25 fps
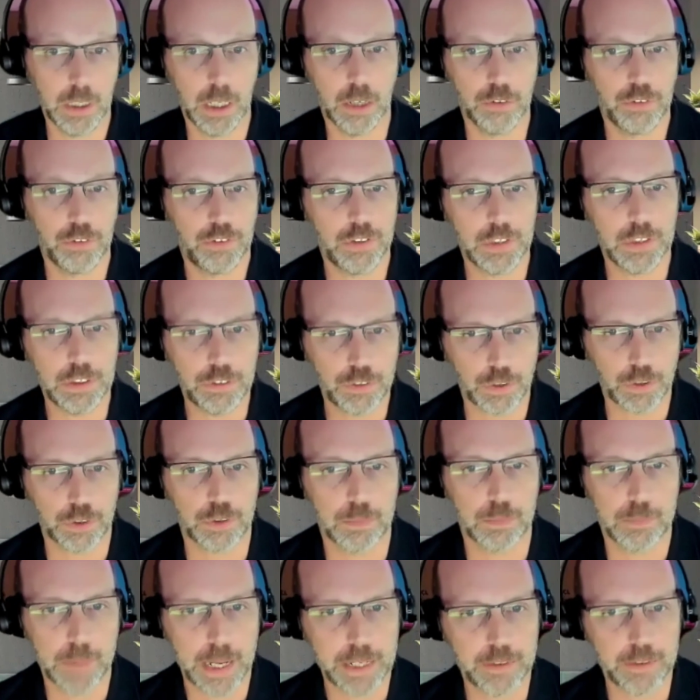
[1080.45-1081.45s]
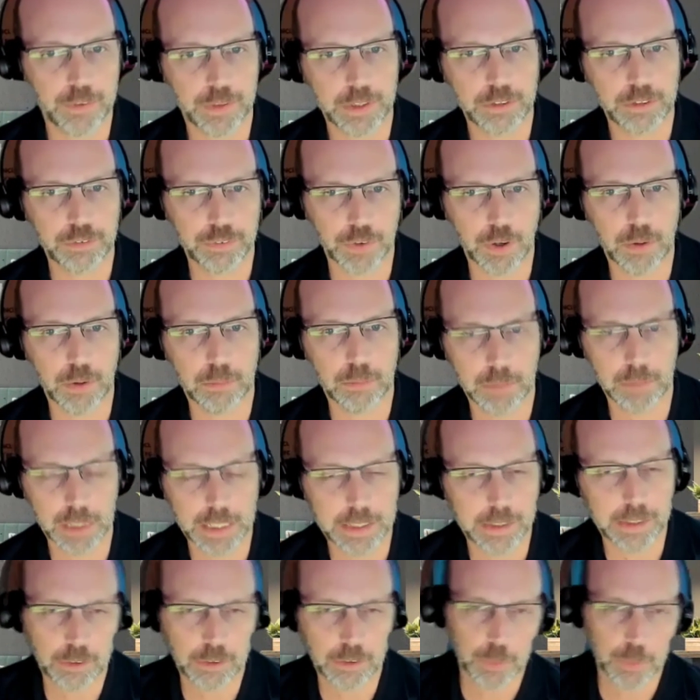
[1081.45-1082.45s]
see certain metrics from Linux